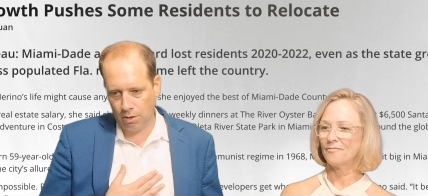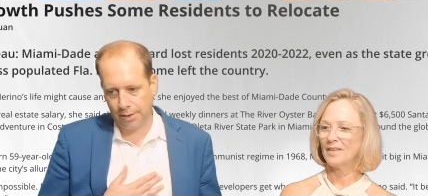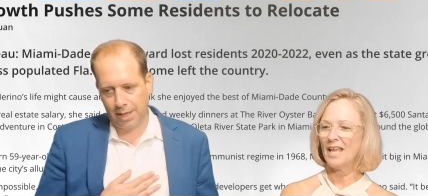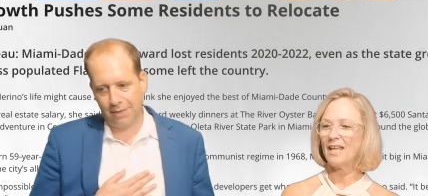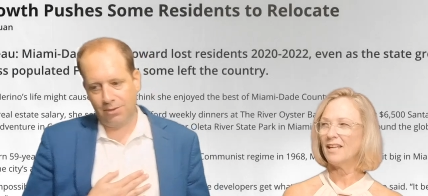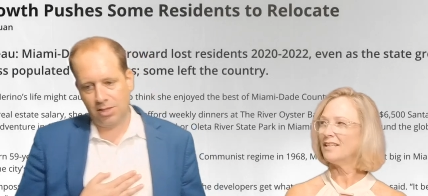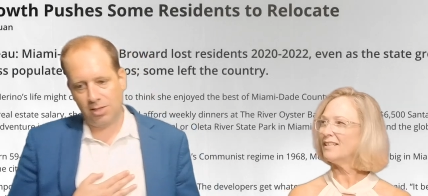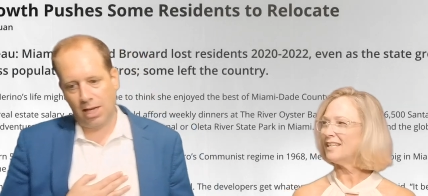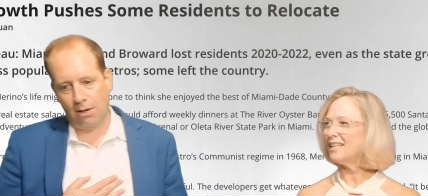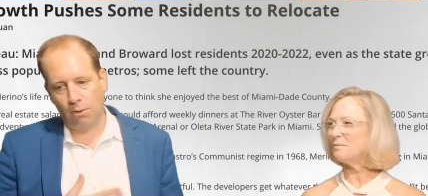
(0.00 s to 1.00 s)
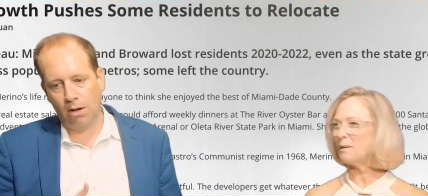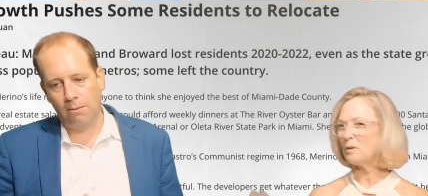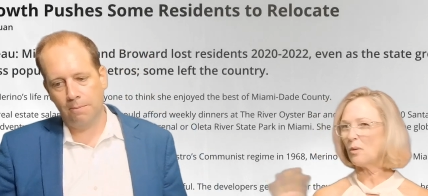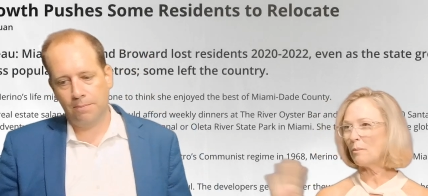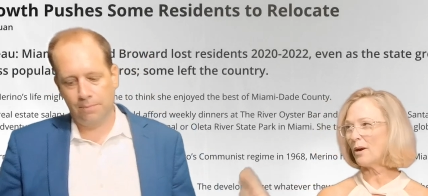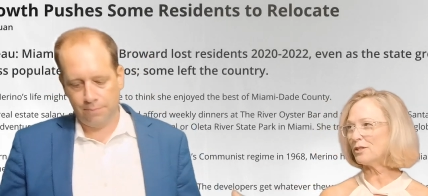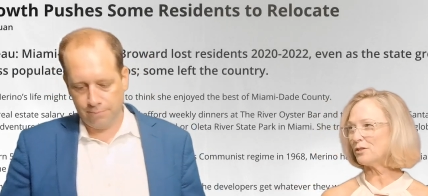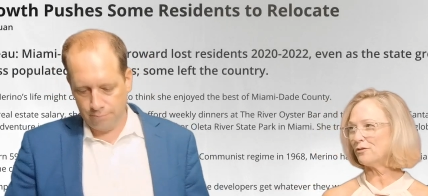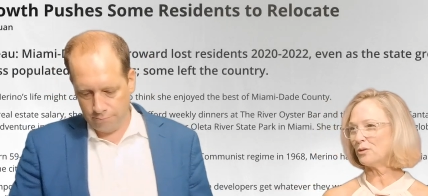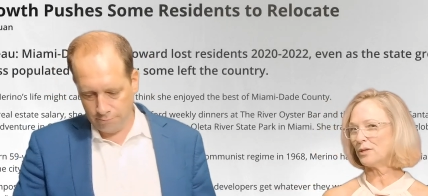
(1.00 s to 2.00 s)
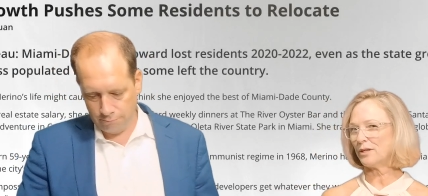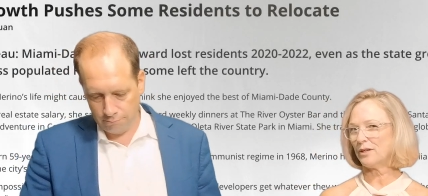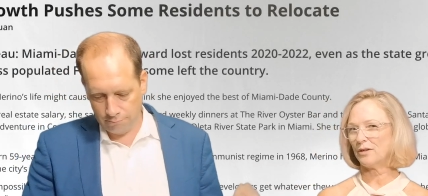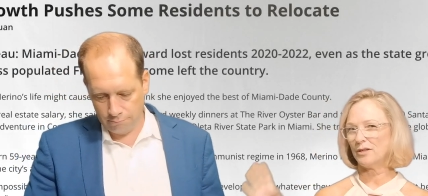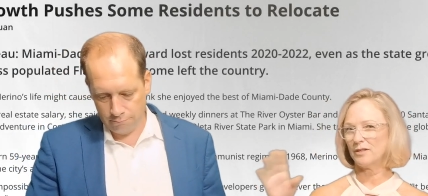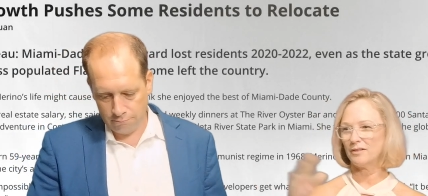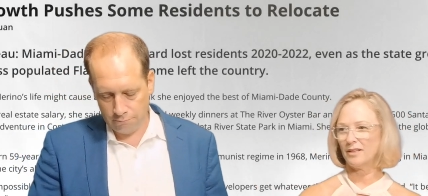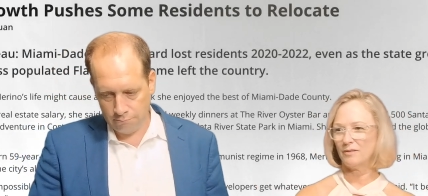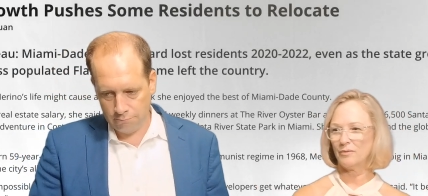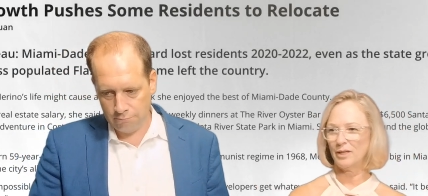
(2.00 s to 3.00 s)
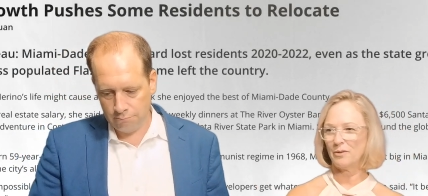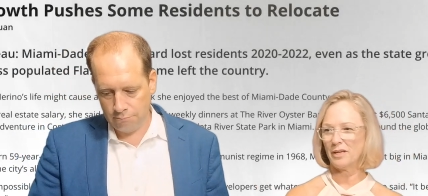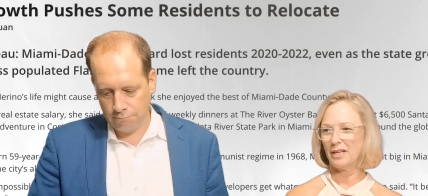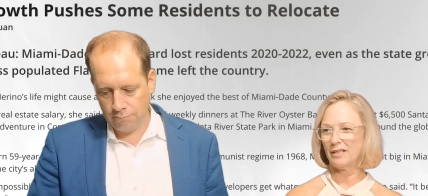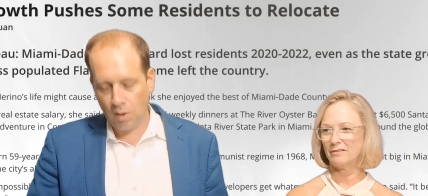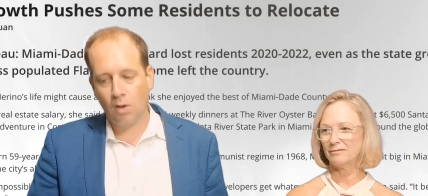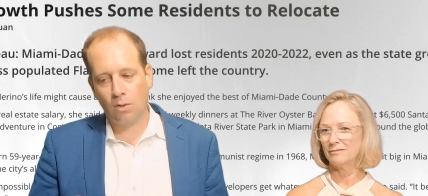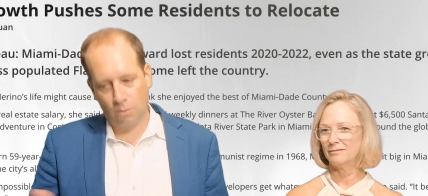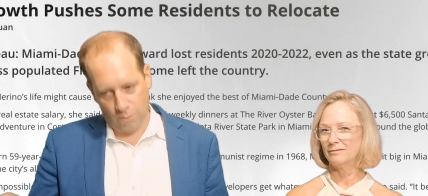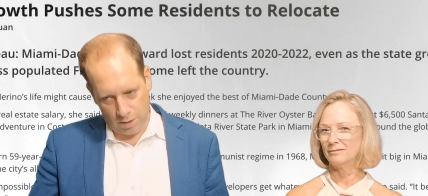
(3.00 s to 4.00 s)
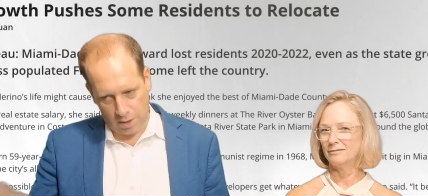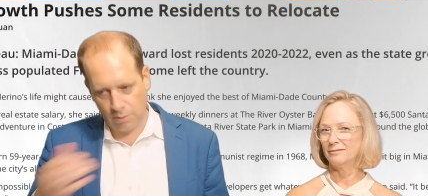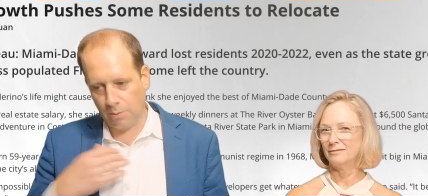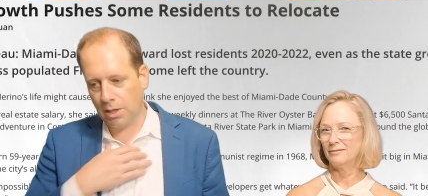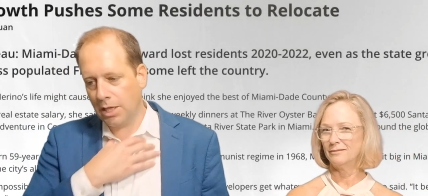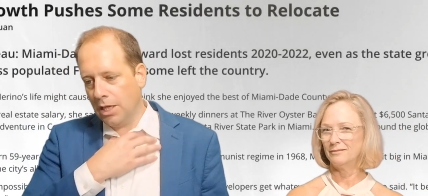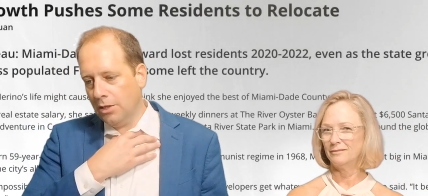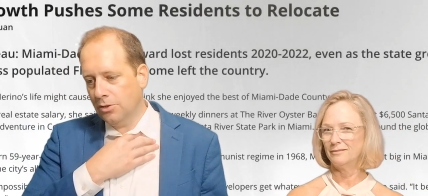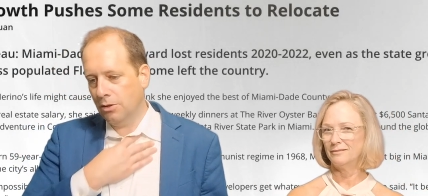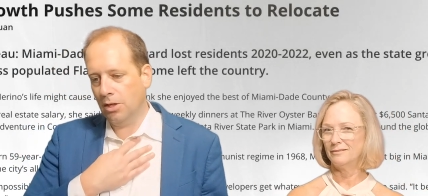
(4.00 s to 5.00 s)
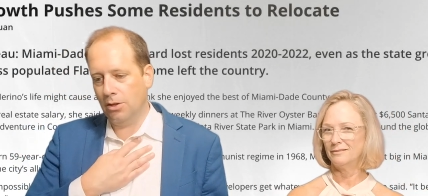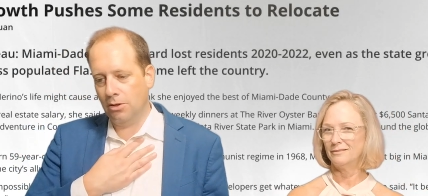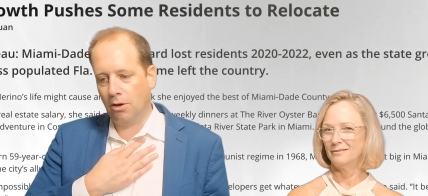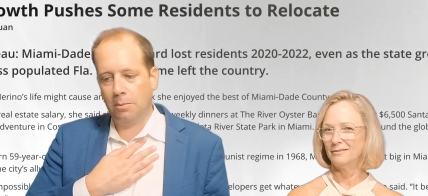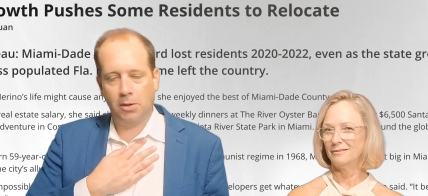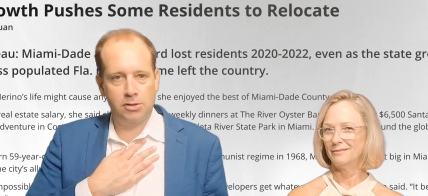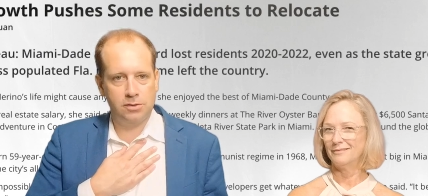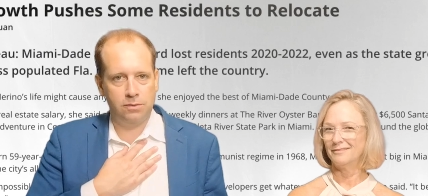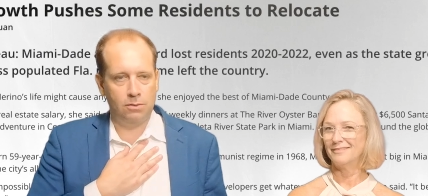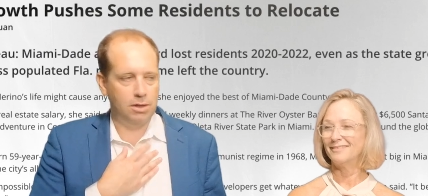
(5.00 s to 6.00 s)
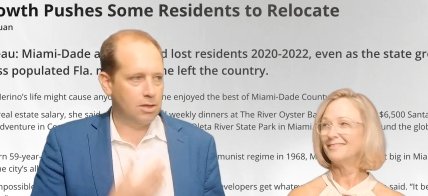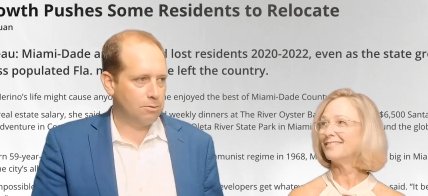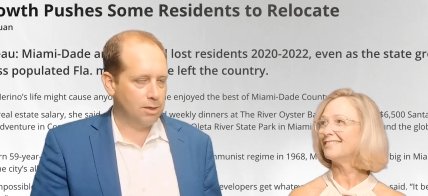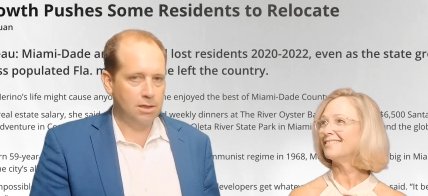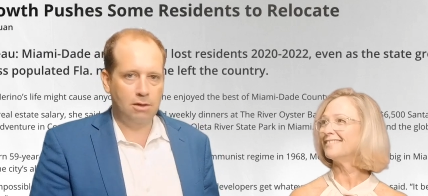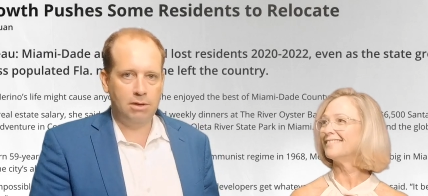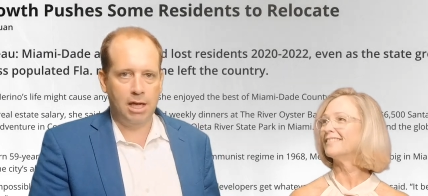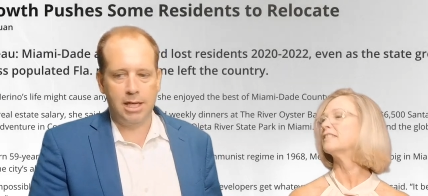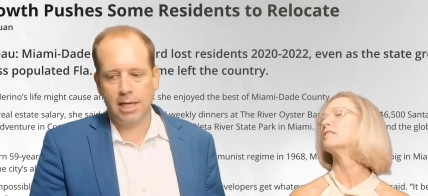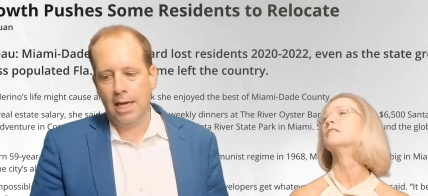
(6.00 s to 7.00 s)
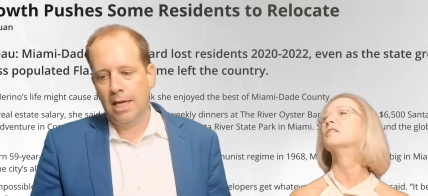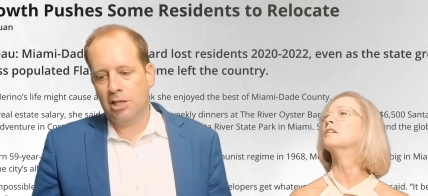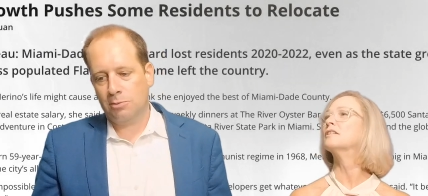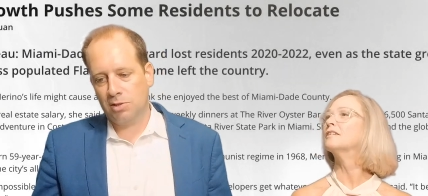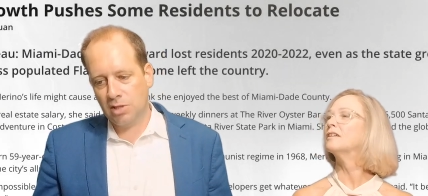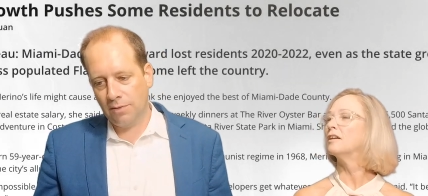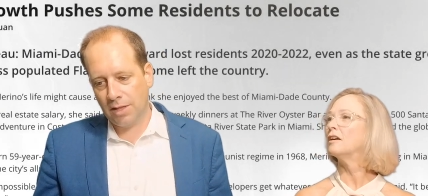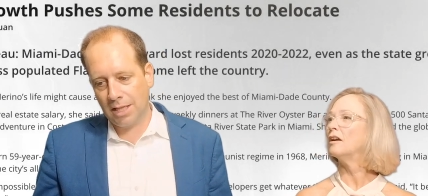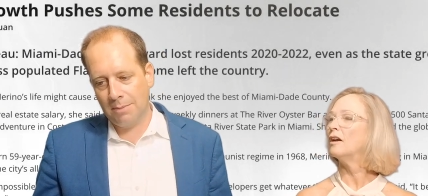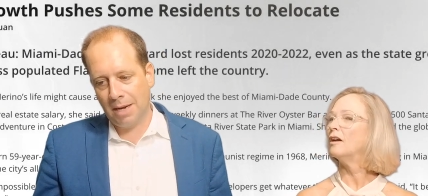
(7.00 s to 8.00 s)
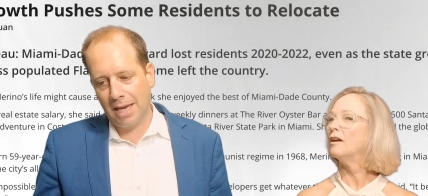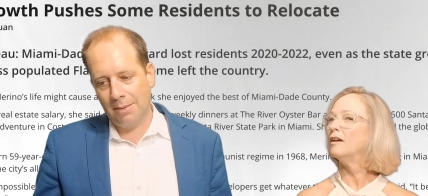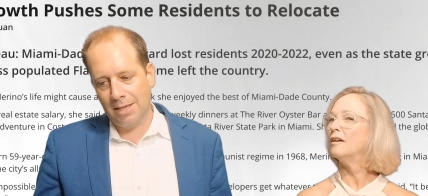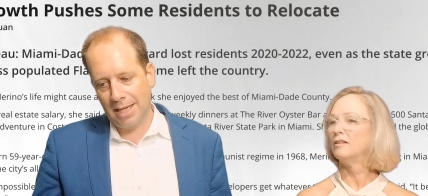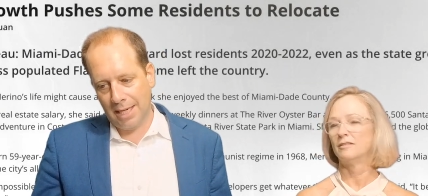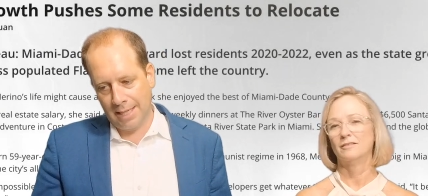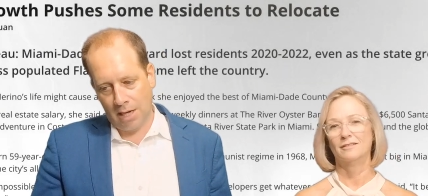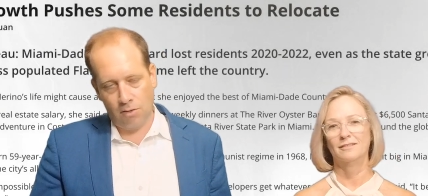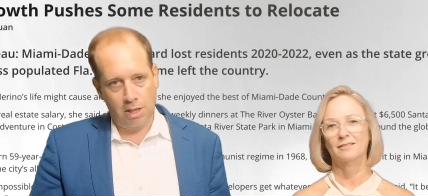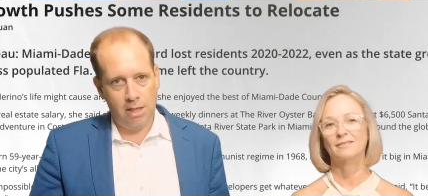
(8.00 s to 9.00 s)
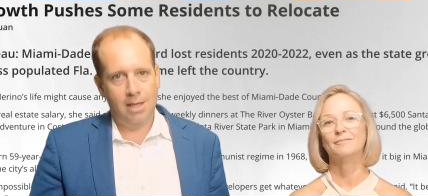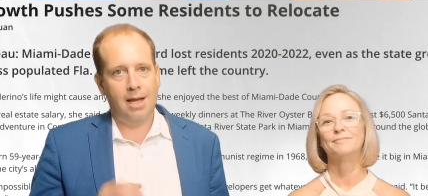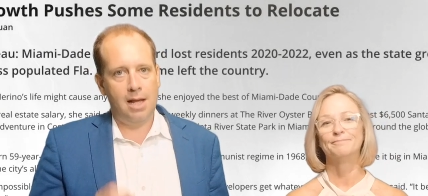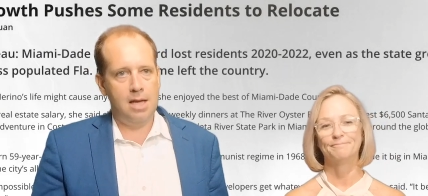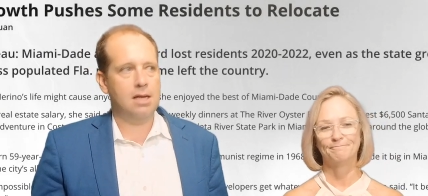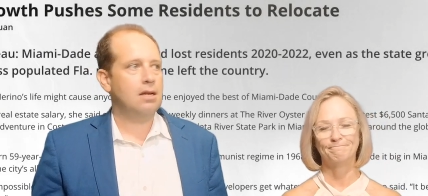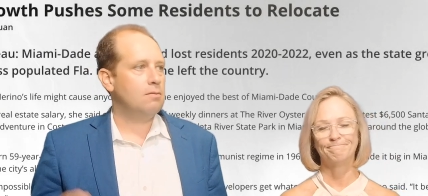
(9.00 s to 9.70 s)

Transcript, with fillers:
Speaker 1: Are they leaving the state? And maybe what parts of Florida are relocating?
Speaker 2: Well, that's what we're going to get into here. There are parts of Florida that are relocating, specifically Miami-Dade County and